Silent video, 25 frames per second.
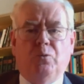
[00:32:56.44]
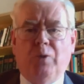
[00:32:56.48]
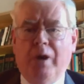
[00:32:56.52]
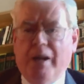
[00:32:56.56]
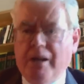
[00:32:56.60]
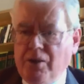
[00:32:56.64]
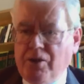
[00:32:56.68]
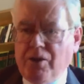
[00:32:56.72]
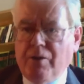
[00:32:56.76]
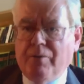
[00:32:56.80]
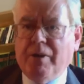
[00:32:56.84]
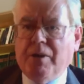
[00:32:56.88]

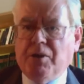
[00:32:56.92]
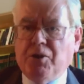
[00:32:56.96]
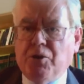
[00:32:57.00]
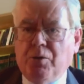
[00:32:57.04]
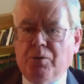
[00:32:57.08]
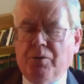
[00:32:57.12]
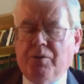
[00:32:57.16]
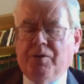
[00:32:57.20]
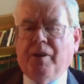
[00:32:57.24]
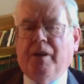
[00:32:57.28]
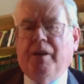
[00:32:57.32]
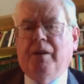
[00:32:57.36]
range of
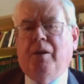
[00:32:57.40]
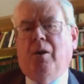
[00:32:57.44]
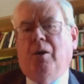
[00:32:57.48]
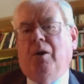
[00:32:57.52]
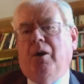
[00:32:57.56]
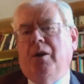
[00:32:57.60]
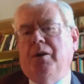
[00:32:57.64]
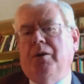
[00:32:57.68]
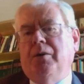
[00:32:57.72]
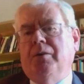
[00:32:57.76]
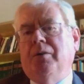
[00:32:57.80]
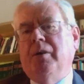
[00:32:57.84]
issues
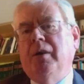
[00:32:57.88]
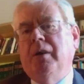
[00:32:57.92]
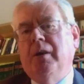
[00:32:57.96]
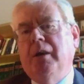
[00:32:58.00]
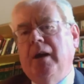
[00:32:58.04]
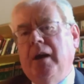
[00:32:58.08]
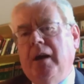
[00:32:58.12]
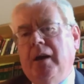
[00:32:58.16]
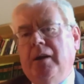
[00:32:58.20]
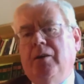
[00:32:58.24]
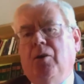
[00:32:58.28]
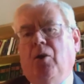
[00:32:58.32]

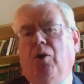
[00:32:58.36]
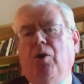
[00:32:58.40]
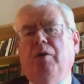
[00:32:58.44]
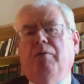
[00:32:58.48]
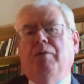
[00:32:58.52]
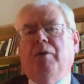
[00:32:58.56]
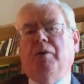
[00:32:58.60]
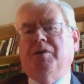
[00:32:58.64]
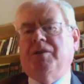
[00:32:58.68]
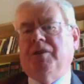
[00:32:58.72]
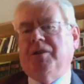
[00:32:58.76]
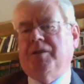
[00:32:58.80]
in all
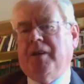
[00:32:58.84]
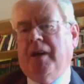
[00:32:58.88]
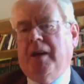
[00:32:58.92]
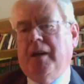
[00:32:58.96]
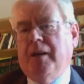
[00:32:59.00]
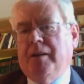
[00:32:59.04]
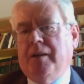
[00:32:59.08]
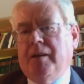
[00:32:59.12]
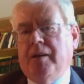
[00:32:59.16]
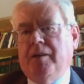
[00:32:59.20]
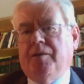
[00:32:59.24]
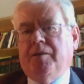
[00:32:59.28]
of our
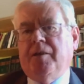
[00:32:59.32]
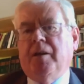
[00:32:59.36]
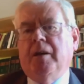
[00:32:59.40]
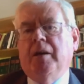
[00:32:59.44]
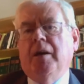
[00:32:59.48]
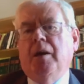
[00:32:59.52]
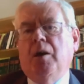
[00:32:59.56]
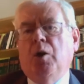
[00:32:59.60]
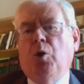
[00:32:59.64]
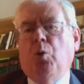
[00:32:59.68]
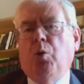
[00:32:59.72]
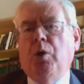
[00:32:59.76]
societies,
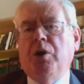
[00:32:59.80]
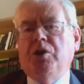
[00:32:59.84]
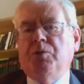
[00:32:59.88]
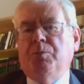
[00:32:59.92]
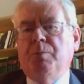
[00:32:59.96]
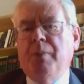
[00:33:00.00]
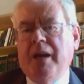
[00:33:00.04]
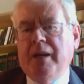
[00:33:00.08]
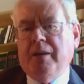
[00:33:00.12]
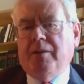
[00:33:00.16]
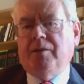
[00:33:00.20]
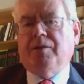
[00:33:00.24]

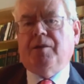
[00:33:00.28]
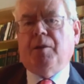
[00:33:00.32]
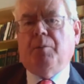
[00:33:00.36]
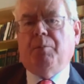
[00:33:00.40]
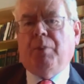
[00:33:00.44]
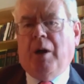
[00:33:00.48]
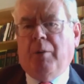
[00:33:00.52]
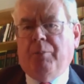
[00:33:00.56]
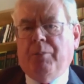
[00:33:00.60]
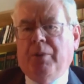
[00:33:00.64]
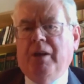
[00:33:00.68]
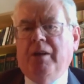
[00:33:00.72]
which makes the
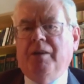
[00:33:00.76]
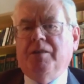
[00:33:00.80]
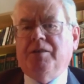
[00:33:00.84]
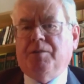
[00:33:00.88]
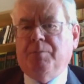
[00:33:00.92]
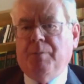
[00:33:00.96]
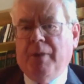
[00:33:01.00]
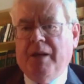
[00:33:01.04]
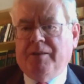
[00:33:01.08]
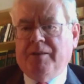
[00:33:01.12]
populist